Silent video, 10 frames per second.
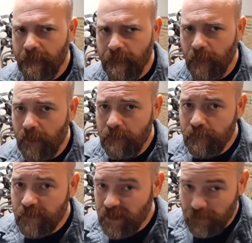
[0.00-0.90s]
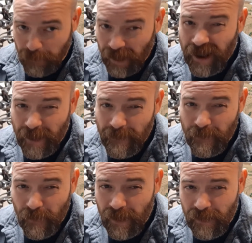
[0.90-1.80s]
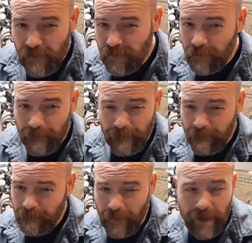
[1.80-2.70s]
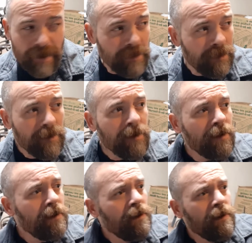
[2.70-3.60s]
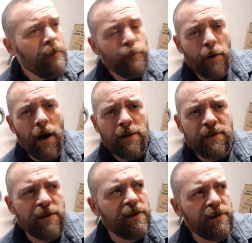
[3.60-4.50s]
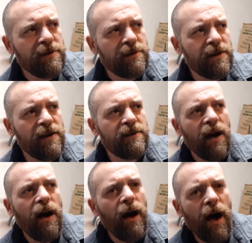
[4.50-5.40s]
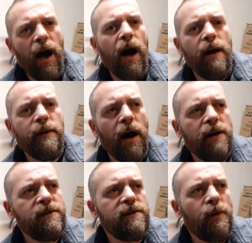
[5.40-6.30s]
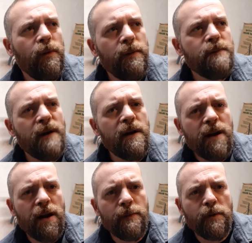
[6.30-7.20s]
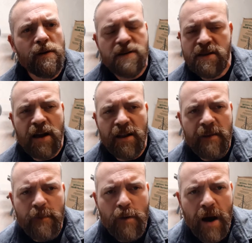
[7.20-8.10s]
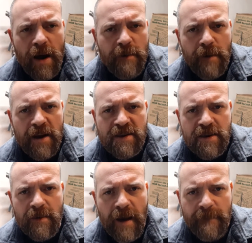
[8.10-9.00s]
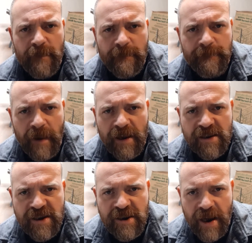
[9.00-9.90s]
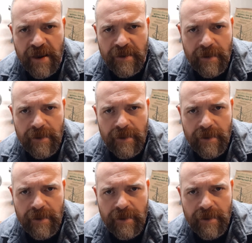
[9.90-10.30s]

Well, she's probably gonna be one of those fucking broads that just says, I just don't want to be married anymore. And she's going to leave you high and dry and steal half your fucking shit.